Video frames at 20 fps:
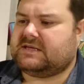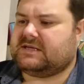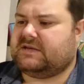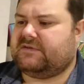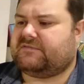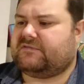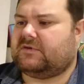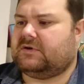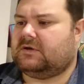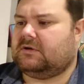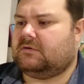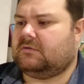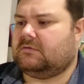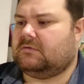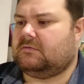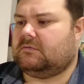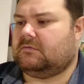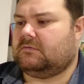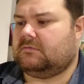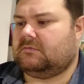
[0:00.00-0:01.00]
different,
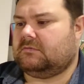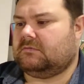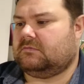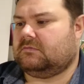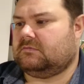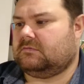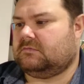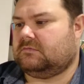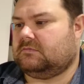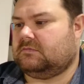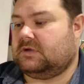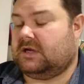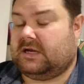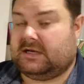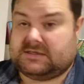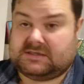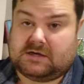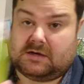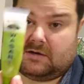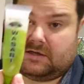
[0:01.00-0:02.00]
and
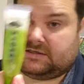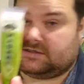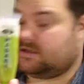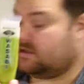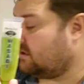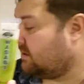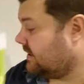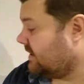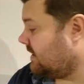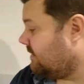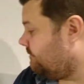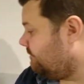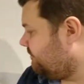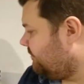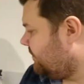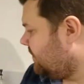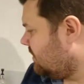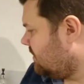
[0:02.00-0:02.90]
it's nice. I like it.